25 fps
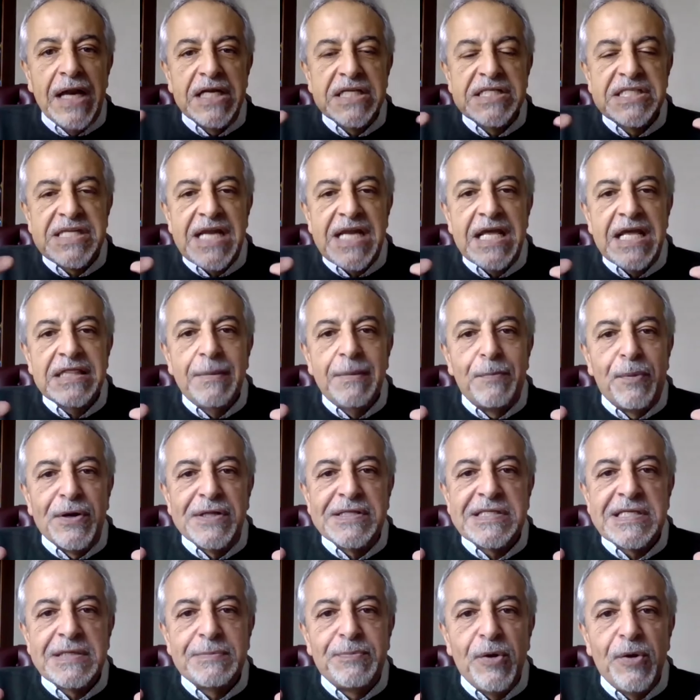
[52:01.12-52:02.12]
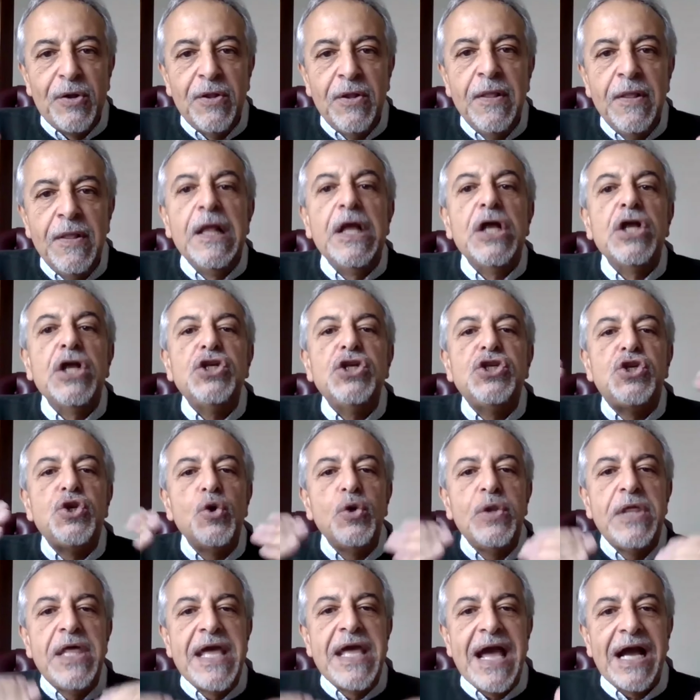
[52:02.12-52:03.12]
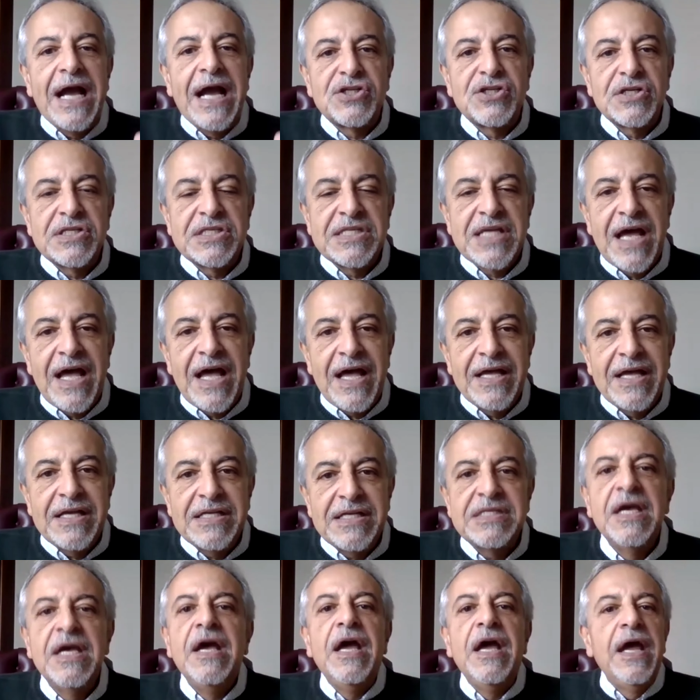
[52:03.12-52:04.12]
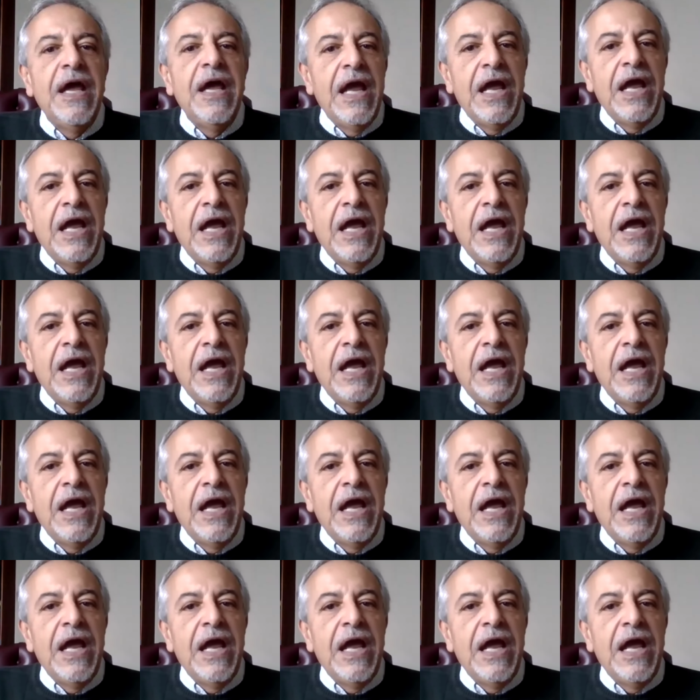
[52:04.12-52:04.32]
Understand the principle, do the exercise,